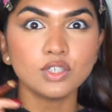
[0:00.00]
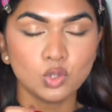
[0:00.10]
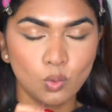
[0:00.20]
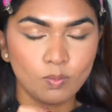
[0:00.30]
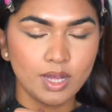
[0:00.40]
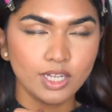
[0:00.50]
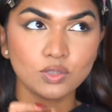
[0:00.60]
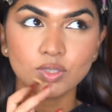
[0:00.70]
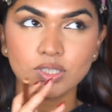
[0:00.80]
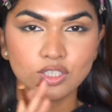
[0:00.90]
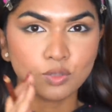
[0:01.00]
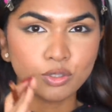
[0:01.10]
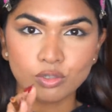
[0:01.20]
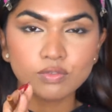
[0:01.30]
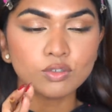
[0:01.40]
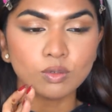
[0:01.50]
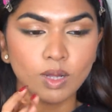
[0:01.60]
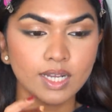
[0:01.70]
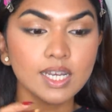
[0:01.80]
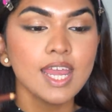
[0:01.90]
it so much it was such a beautiful
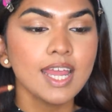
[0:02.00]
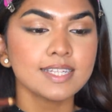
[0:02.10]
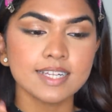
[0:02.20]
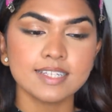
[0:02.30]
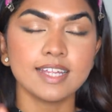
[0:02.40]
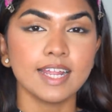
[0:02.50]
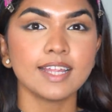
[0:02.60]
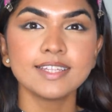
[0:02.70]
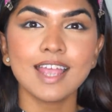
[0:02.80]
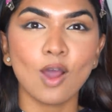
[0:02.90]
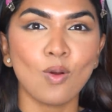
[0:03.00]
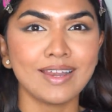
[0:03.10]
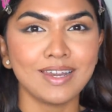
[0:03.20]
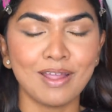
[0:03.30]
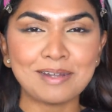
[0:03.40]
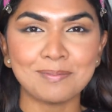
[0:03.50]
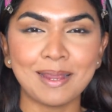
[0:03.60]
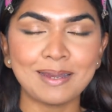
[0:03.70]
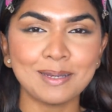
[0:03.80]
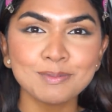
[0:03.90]
one since then that's how i line my
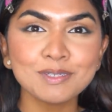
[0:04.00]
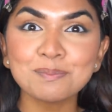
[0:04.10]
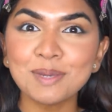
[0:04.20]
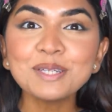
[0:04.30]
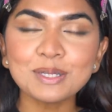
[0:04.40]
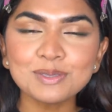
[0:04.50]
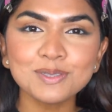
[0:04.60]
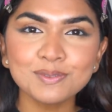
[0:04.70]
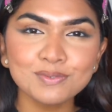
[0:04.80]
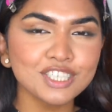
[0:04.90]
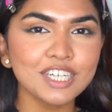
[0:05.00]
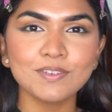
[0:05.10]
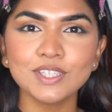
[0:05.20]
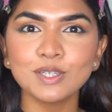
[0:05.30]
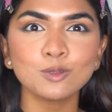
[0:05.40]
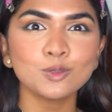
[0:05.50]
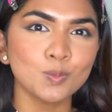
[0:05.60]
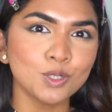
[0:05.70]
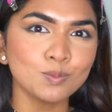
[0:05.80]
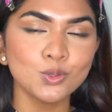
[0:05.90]
lips it makes such a different everything looks so
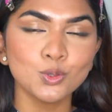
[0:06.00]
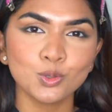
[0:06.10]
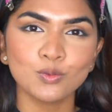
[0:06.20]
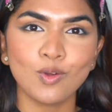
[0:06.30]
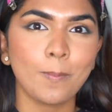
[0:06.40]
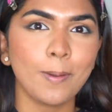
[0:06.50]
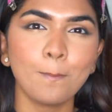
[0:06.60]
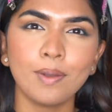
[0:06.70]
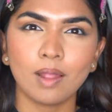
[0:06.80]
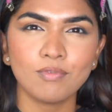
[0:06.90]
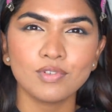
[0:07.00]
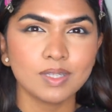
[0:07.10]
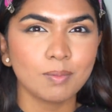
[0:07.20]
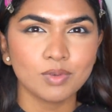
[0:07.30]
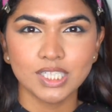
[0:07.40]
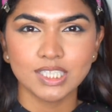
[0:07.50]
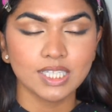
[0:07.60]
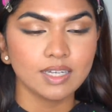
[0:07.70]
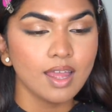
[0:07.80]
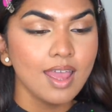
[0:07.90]
much more uniform and plump for some
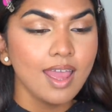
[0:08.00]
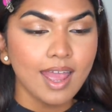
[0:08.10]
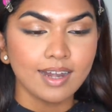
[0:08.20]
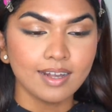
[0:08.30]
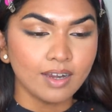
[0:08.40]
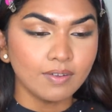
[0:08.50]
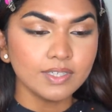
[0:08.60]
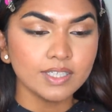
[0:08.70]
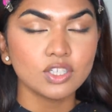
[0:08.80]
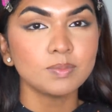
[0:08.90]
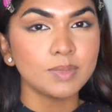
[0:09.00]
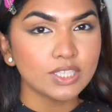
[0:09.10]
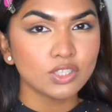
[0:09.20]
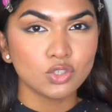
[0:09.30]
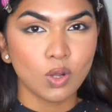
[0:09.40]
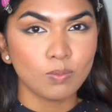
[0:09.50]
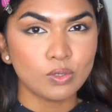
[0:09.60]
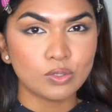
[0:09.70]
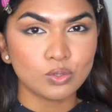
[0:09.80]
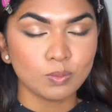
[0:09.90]
reason and i love it it just makes the job
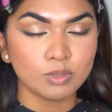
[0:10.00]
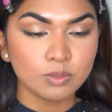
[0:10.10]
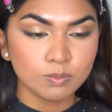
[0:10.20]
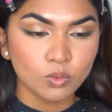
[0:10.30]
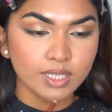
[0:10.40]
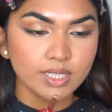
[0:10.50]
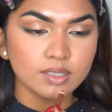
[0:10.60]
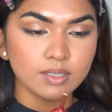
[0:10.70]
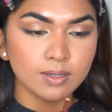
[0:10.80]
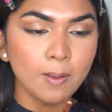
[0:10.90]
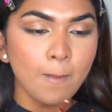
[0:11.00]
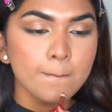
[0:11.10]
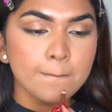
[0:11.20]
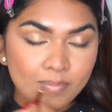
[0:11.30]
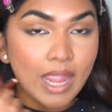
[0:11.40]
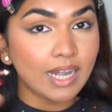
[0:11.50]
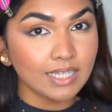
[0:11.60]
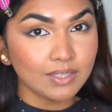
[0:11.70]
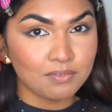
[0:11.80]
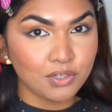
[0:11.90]
also so much more easier i'll
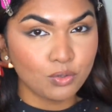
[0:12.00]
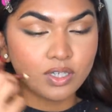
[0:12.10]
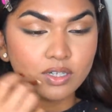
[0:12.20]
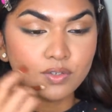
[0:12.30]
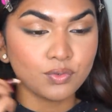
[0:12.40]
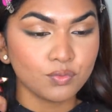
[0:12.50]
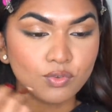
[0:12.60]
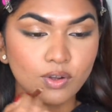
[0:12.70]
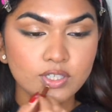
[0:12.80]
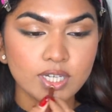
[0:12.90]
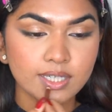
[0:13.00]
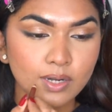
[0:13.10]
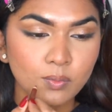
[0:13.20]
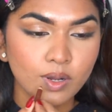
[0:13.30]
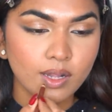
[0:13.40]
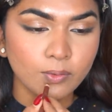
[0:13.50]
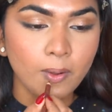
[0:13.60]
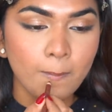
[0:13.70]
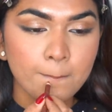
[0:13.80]
link the video here if you've not checked that one out